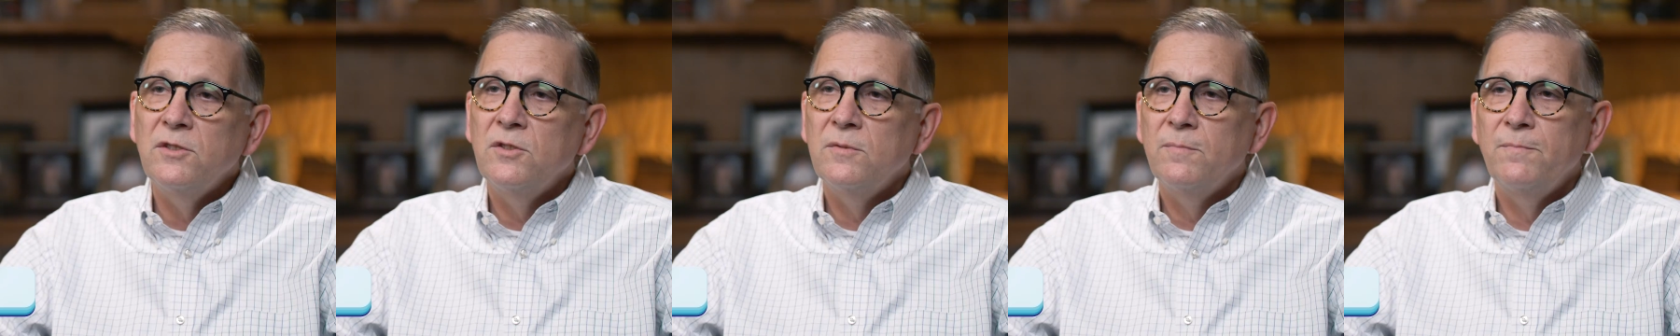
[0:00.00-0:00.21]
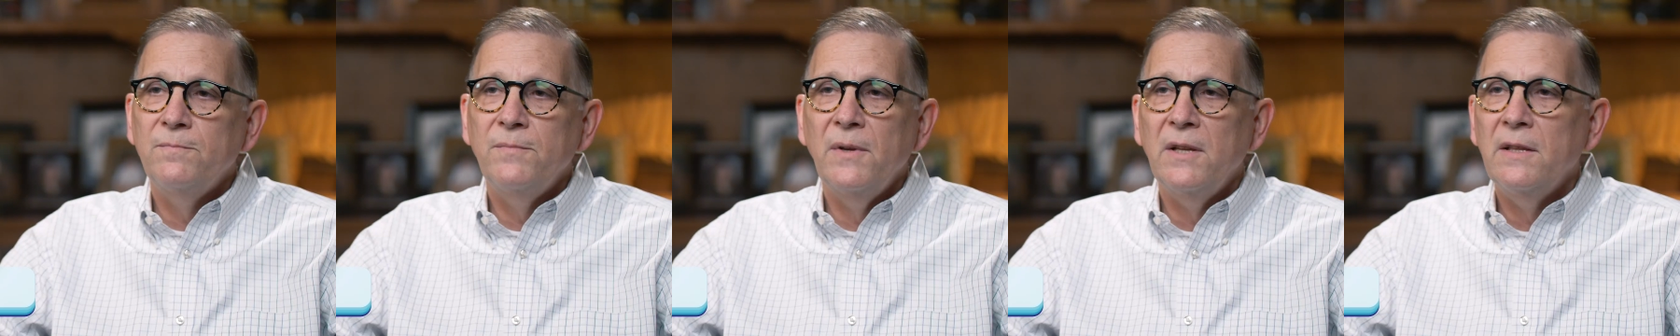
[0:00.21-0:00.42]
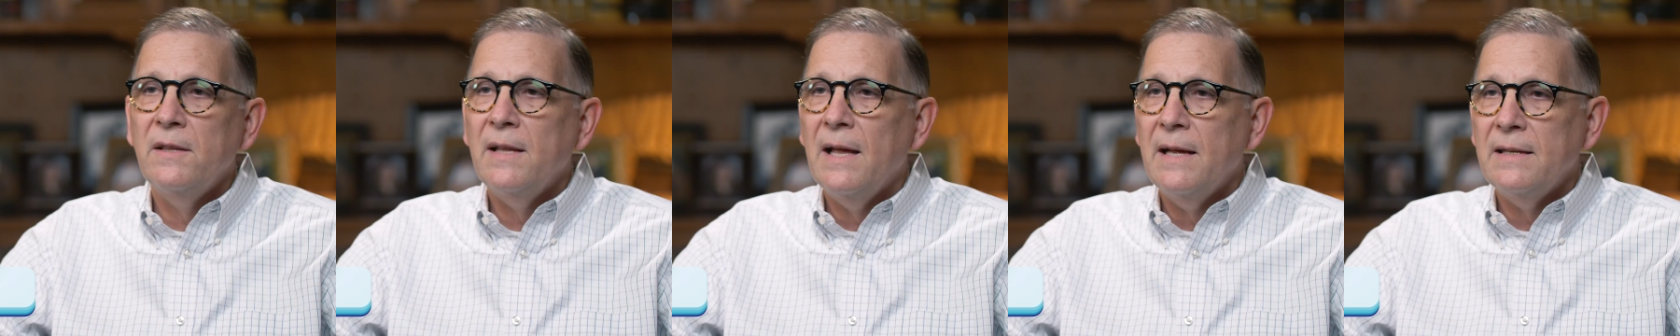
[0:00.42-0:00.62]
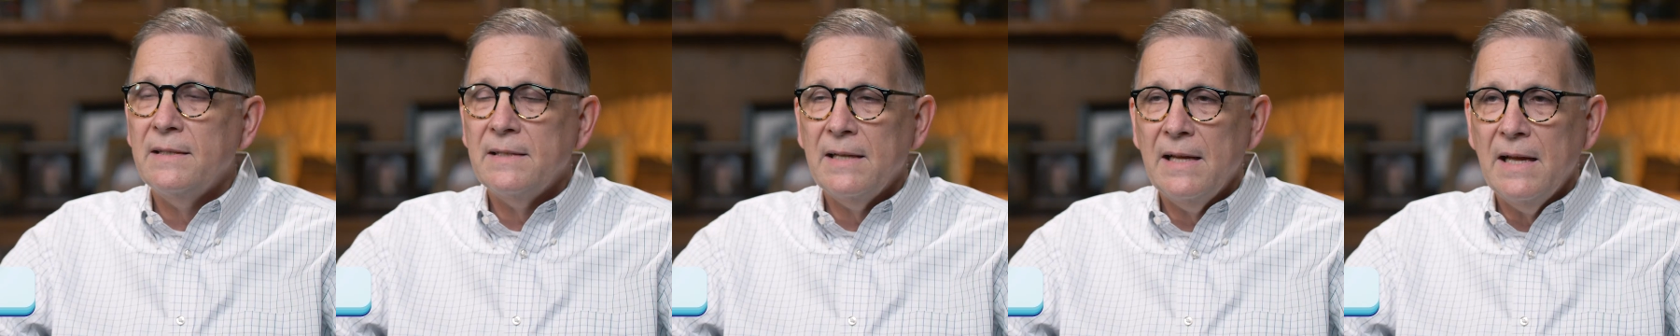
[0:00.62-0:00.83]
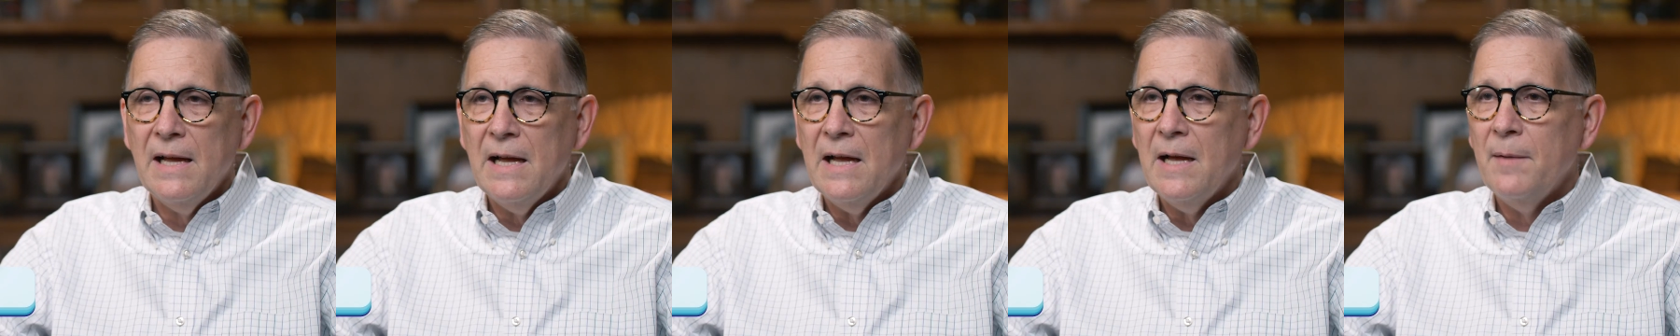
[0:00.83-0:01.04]
spend that
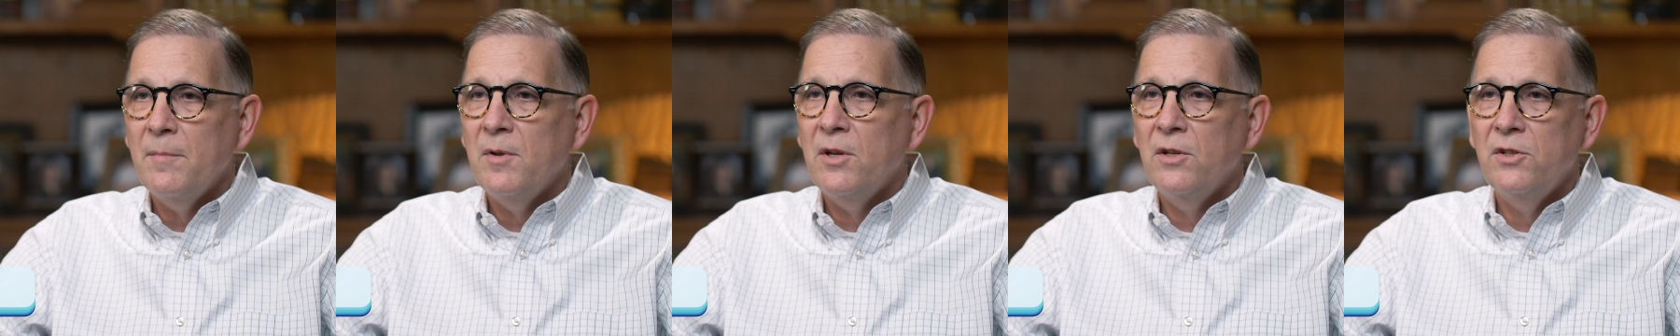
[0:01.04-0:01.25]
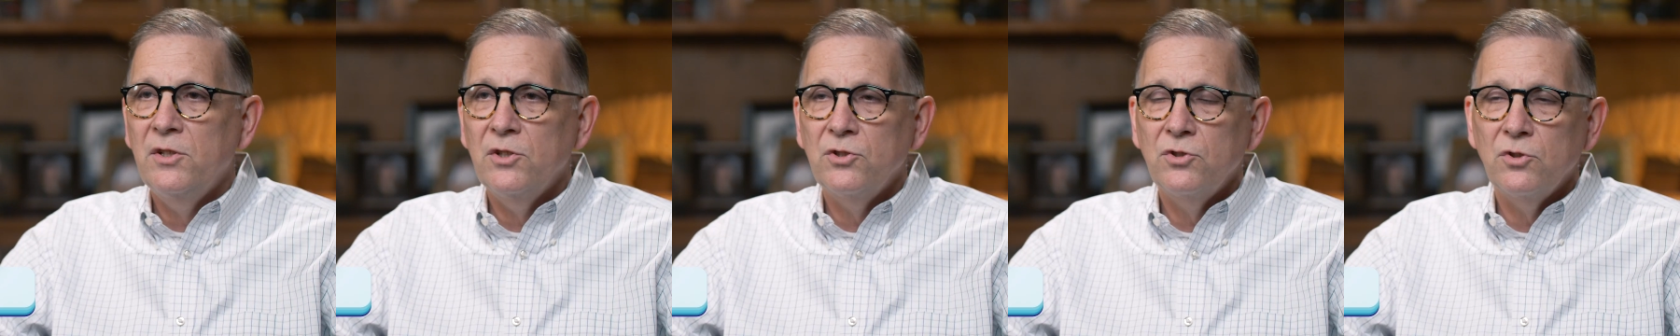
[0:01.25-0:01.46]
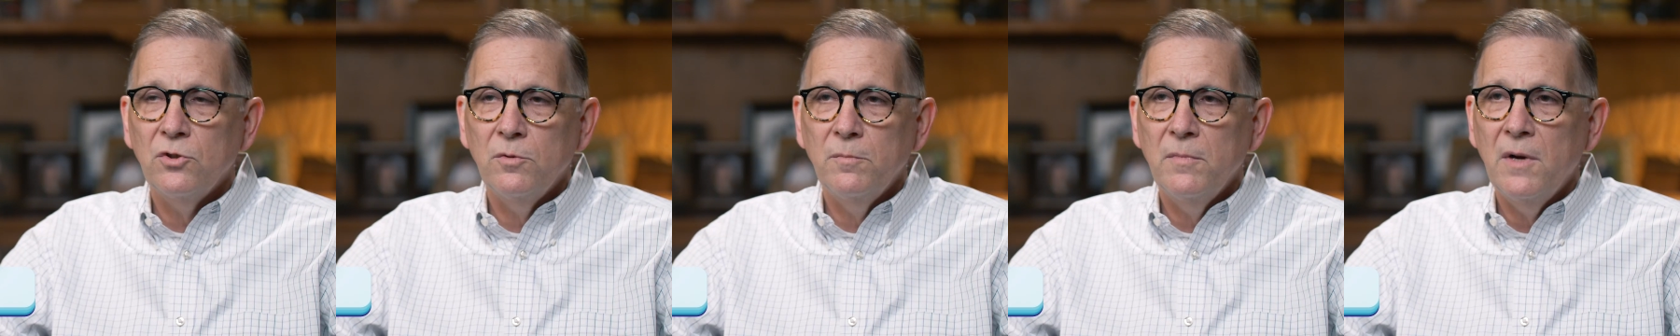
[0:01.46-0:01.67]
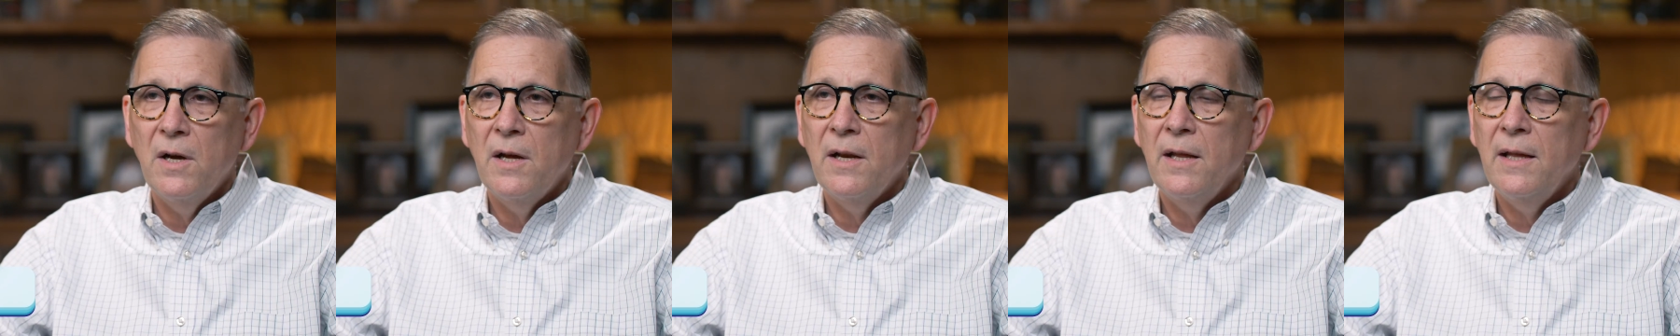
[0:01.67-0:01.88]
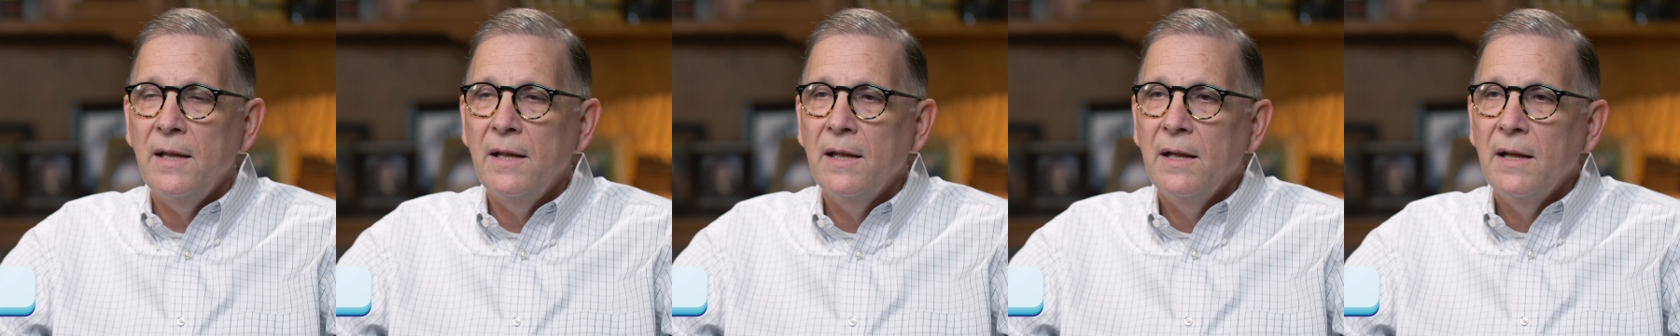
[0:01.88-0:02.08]
time and additional
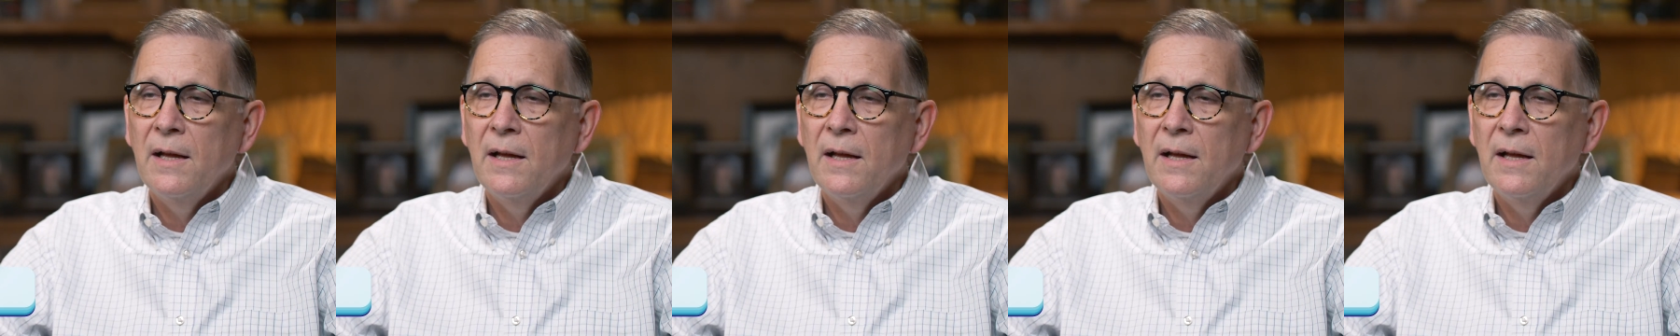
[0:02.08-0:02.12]
money.